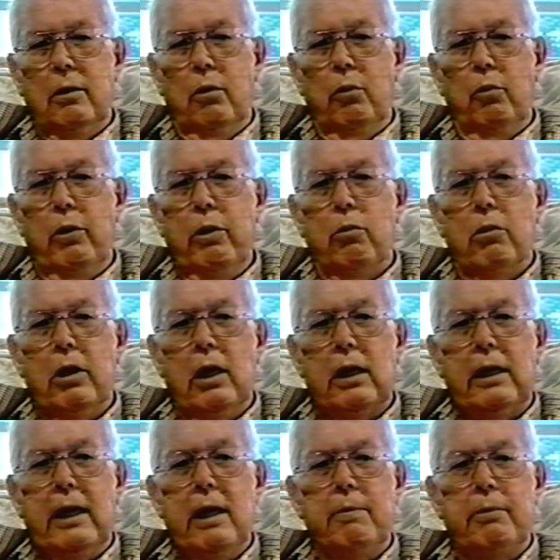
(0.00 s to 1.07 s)
we were not
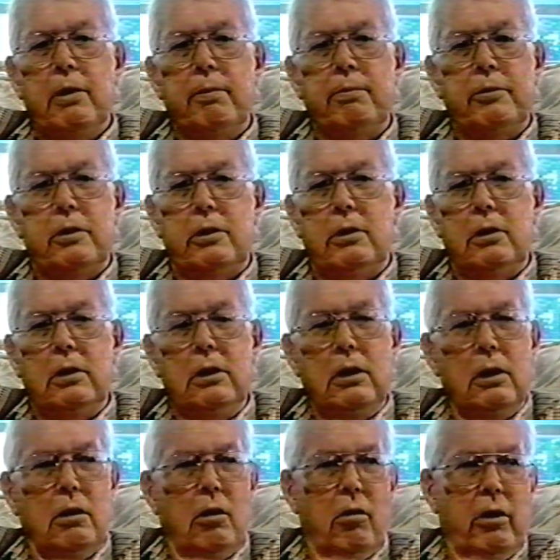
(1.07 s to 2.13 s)
kept up
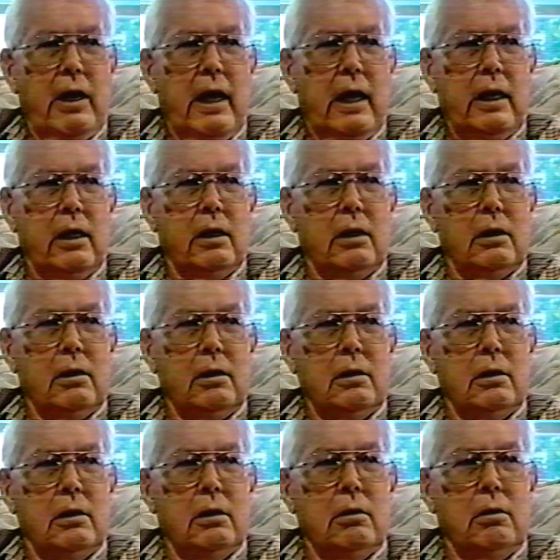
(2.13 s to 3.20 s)
on that.
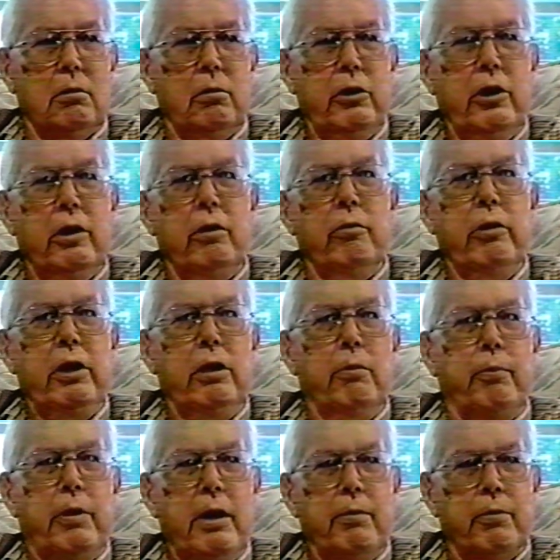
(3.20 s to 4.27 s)
We didn't read the
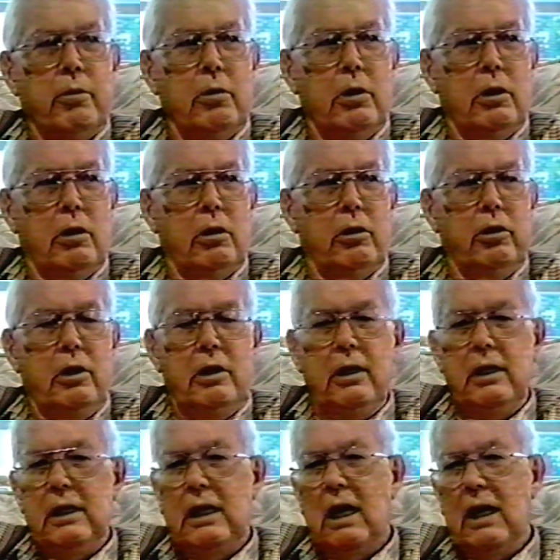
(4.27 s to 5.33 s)
paper and
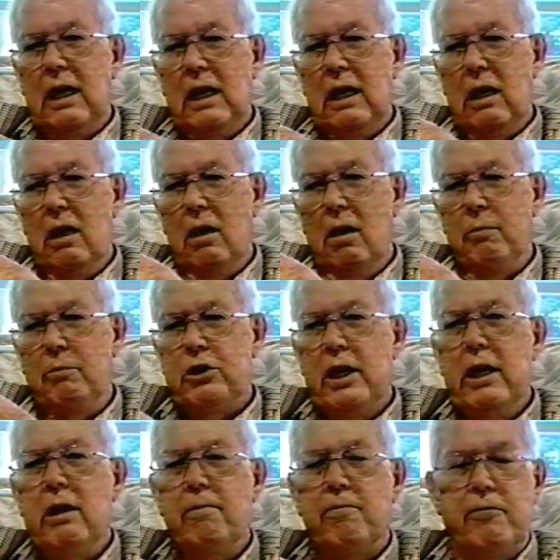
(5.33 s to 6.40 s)

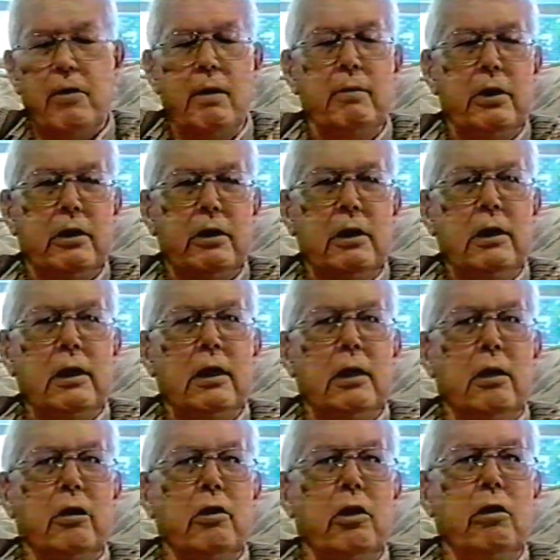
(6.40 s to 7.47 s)
obtain from it
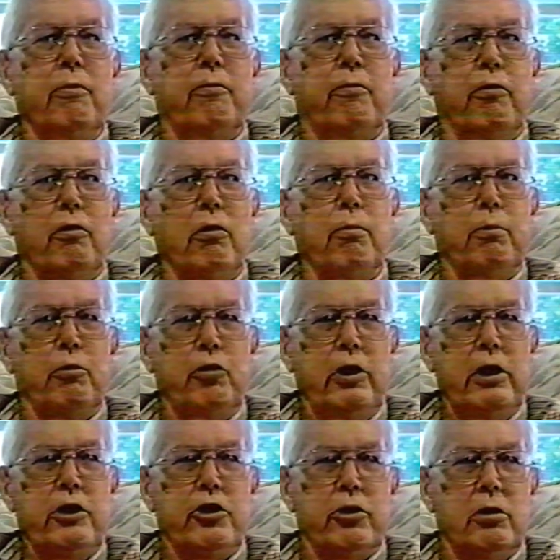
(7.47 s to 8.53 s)
the full
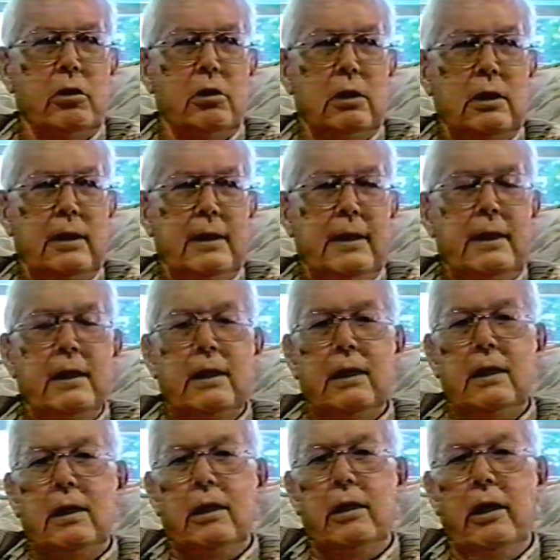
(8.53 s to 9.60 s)
potential.
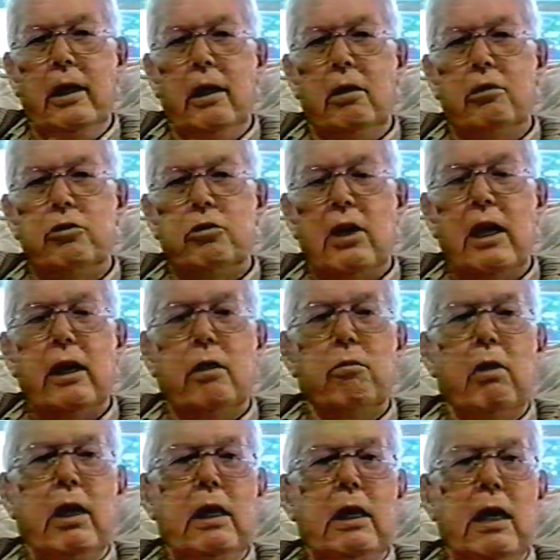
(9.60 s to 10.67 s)
And it's like
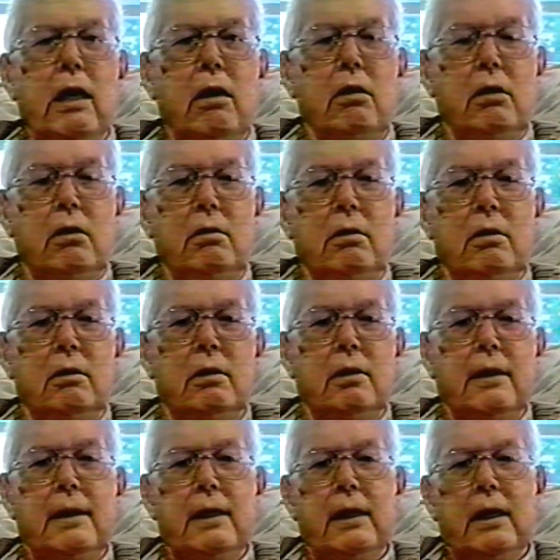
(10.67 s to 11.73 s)
right now,
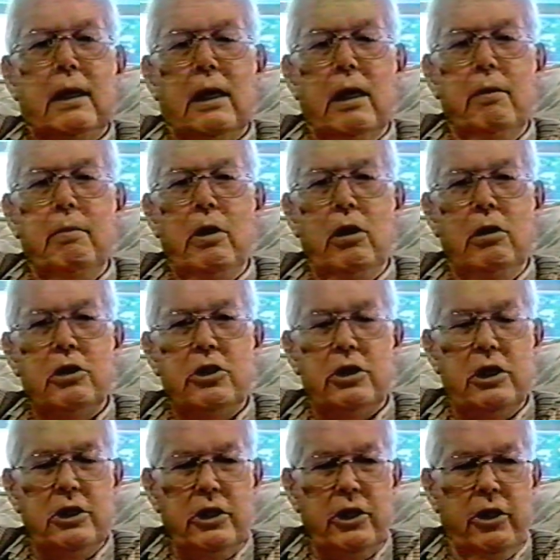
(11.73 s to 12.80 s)
I'm
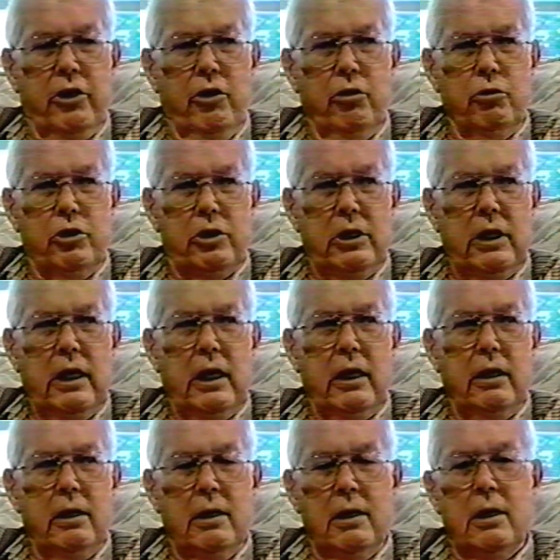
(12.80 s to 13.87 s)
assisting you today
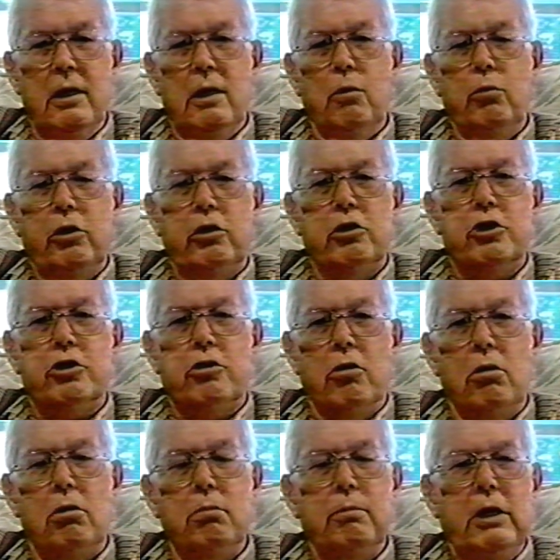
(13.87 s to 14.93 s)
with the
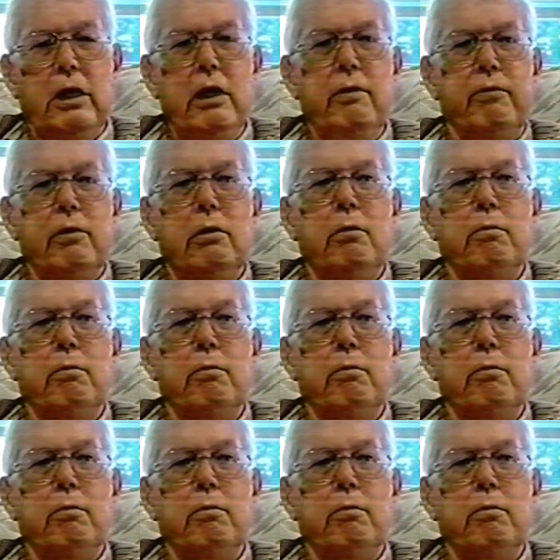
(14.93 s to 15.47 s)
strong belief in the